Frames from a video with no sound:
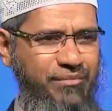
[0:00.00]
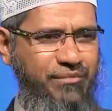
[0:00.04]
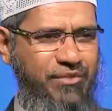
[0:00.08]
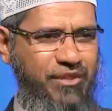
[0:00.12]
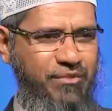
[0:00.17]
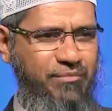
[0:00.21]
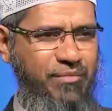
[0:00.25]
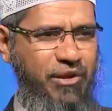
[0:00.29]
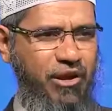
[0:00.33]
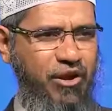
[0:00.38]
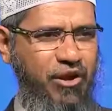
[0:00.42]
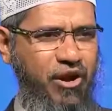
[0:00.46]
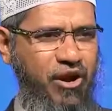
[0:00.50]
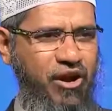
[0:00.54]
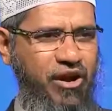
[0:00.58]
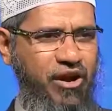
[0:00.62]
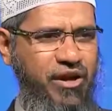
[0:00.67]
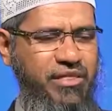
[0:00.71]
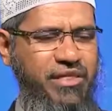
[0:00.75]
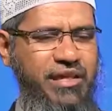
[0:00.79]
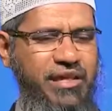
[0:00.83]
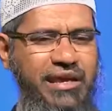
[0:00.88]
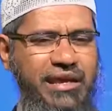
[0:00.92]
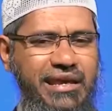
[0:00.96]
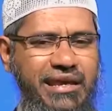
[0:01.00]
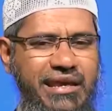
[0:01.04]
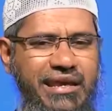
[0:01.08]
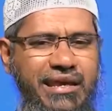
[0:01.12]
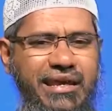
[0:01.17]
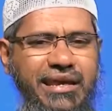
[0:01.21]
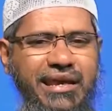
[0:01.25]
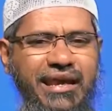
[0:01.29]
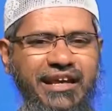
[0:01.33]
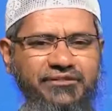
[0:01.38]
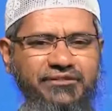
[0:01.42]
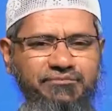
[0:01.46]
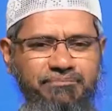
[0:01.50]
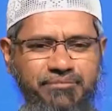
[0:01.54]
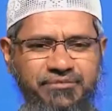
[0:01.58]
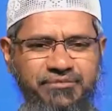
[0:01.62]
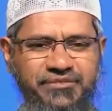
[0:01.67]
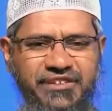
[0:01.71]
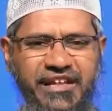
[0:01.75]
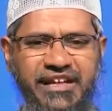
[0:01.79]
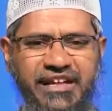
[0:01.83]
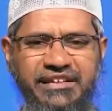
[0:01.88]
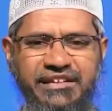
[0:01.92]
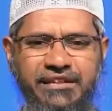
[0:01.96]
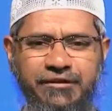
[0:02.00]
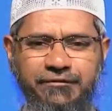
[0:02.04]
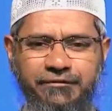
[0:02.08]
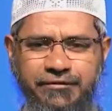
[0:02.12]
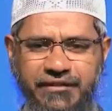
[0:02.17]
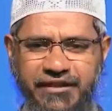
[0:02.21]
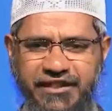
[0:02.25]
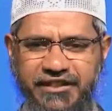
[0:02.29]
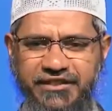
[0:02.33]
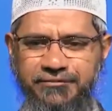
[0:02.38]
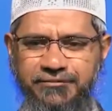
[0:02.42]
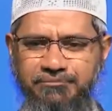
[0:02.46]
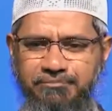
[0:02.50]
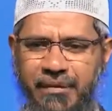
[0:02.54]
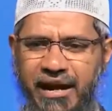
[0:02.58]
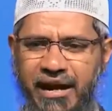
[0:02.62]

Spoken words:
him is because he has said the first